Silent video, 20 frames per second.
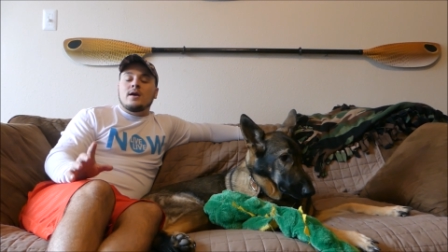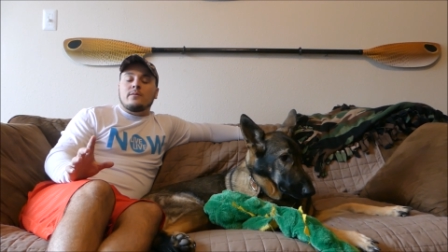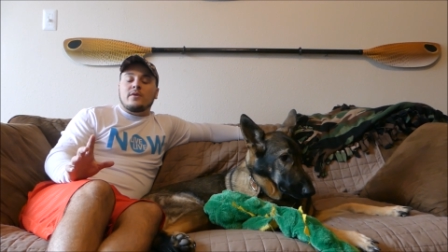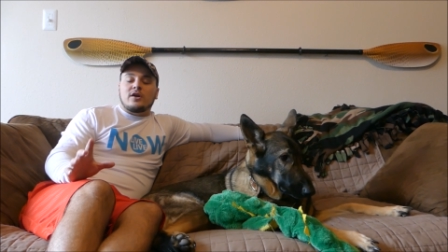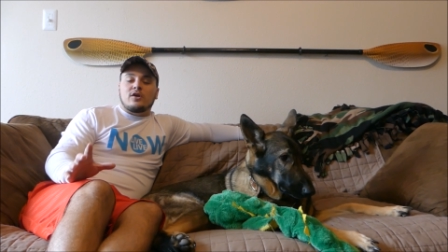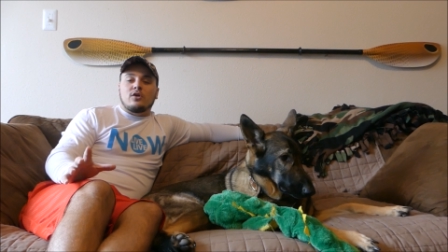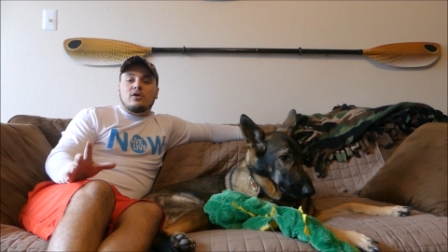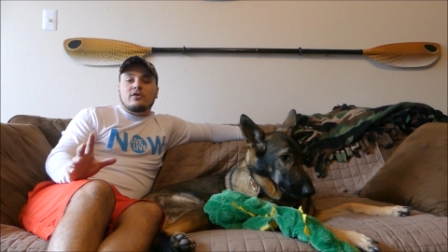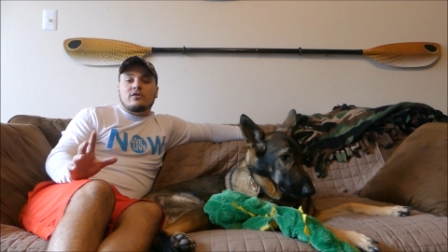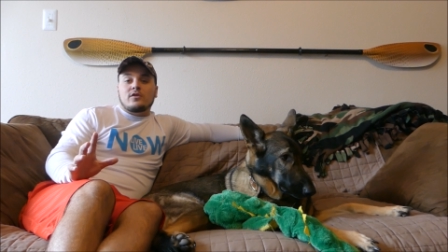My
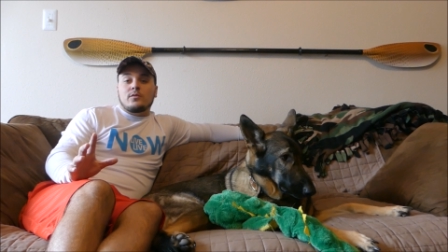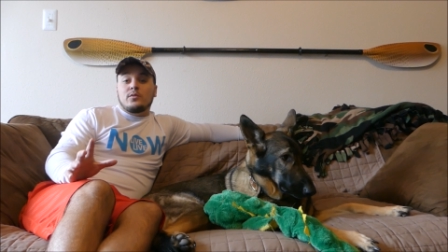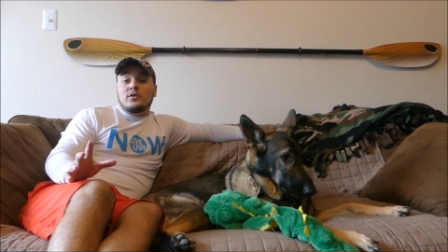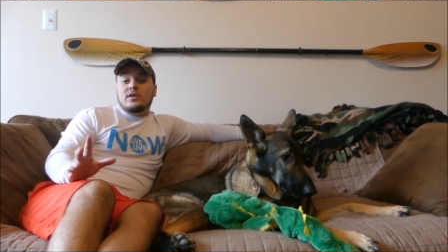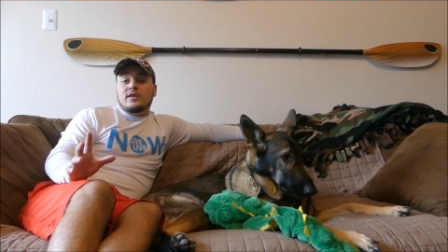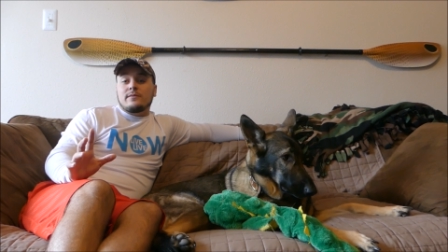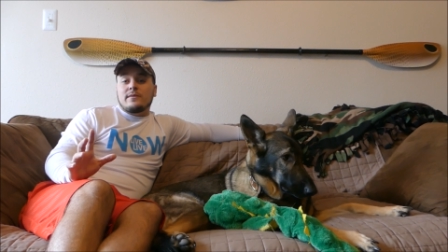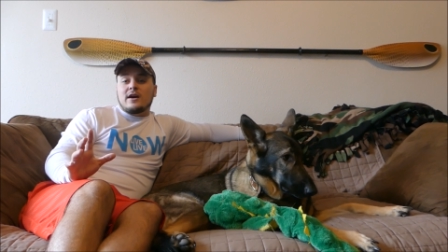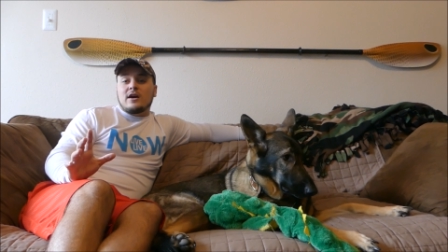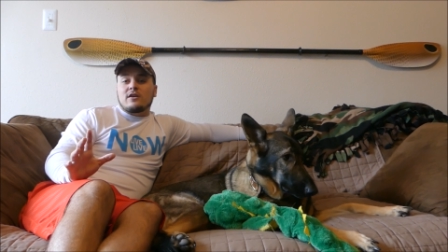goal is to
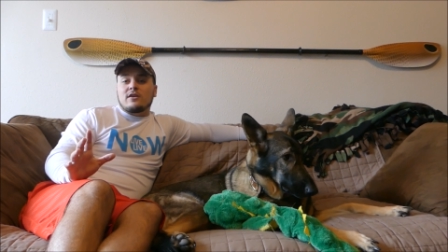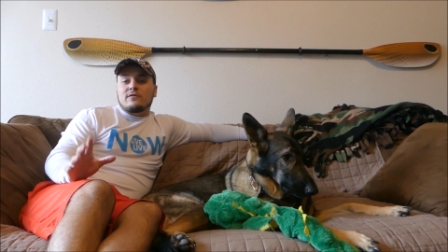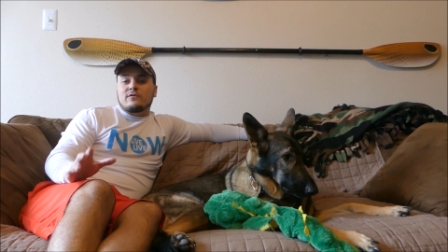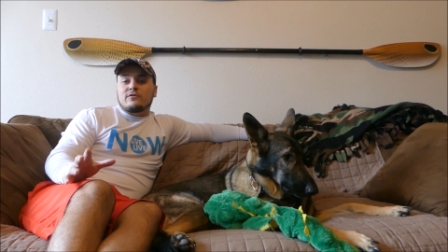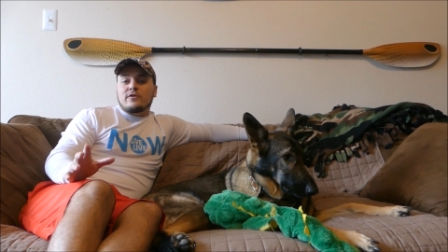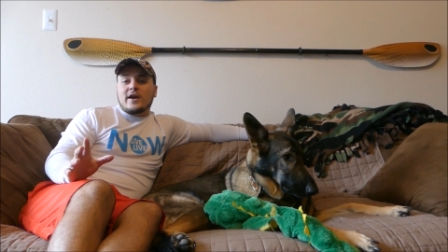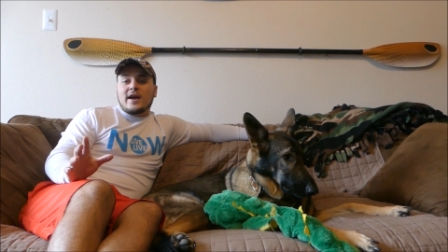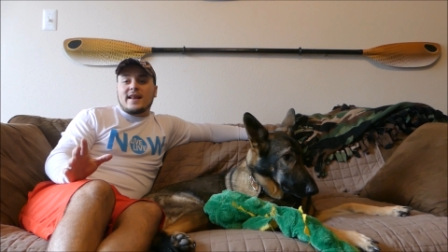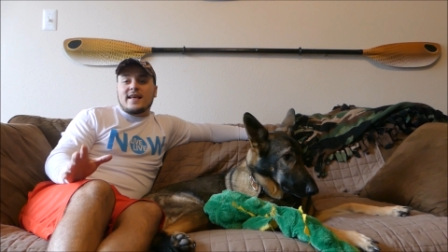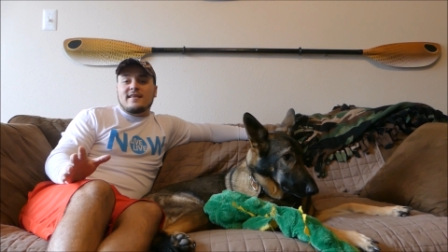put them out on
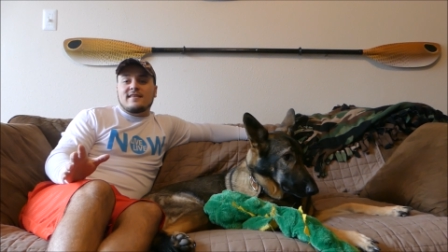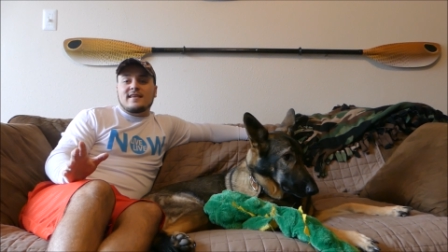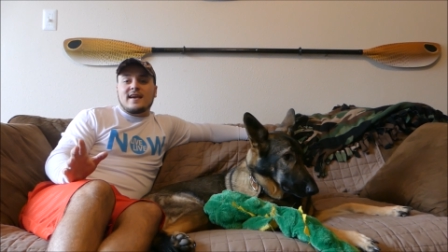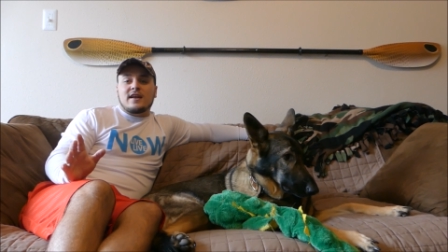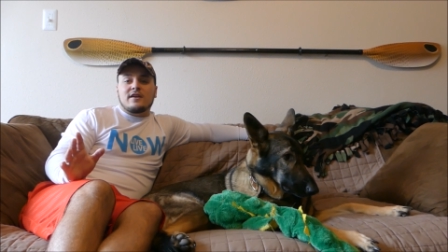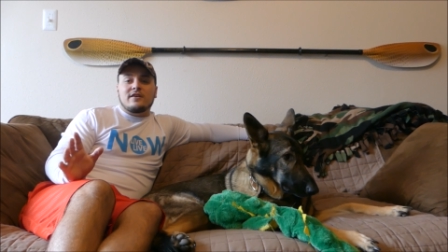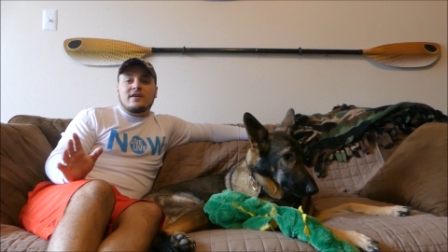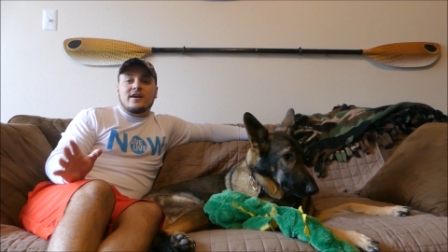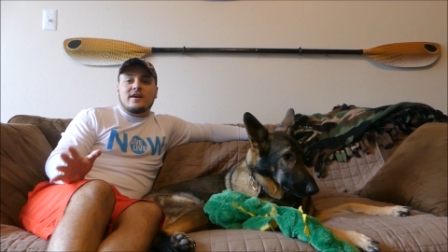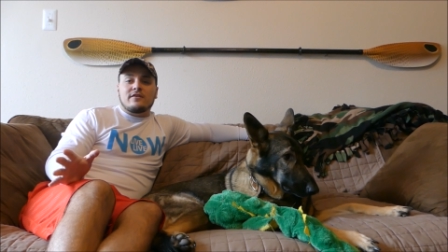Friday,
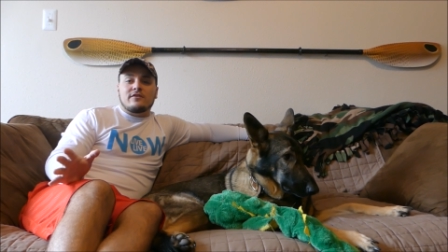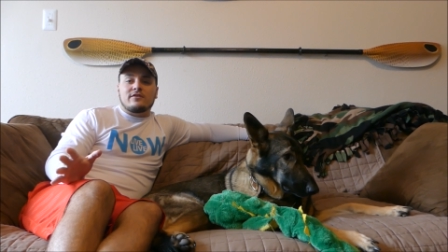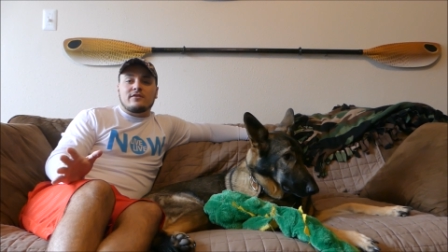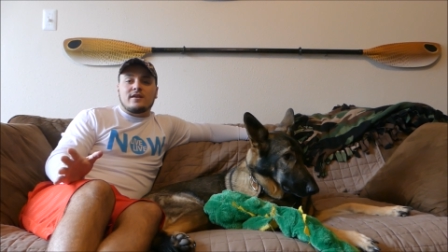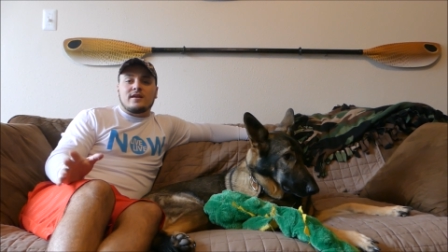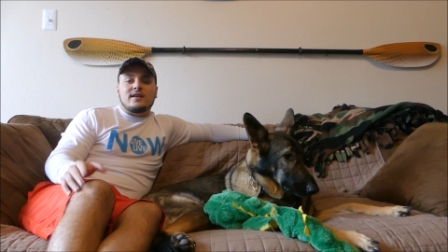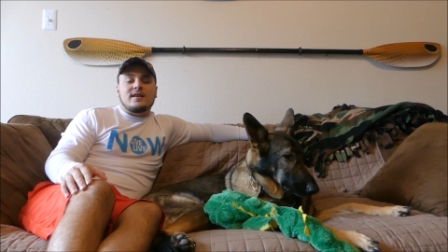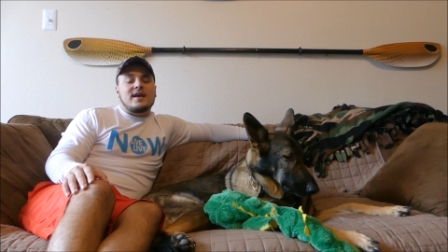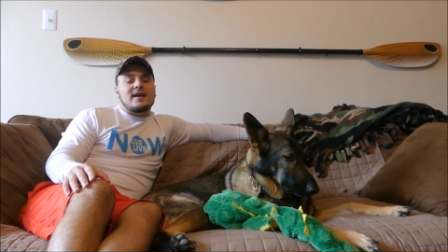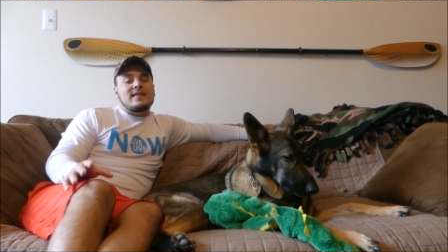Saturday, or
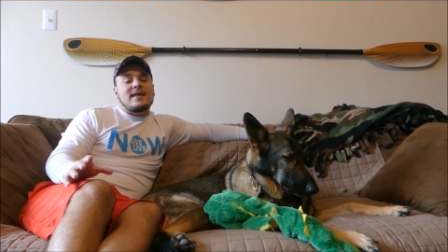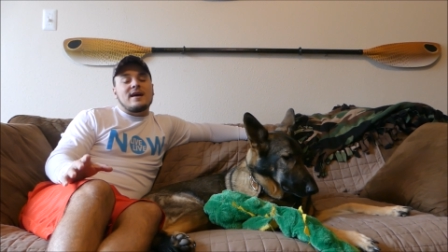Sunday.